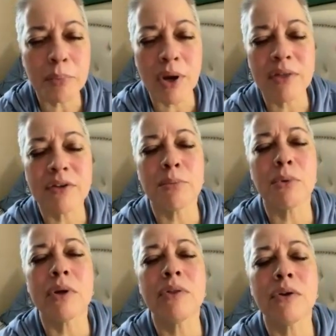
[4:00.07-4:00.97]
breath to
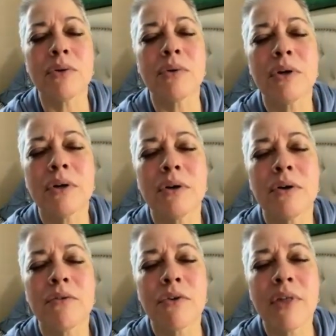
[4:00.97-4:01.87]
breathe you,
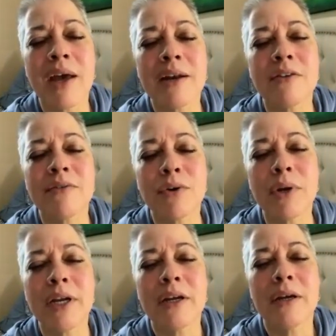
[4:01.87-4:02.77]
for that is the
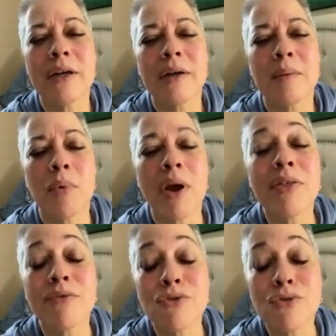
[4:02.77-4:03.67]
very breath
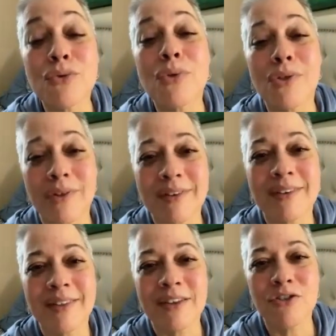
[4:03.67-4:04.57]
of truth
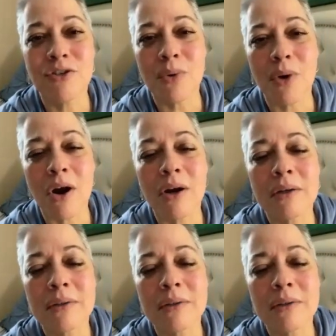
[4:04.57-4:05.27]
that you are.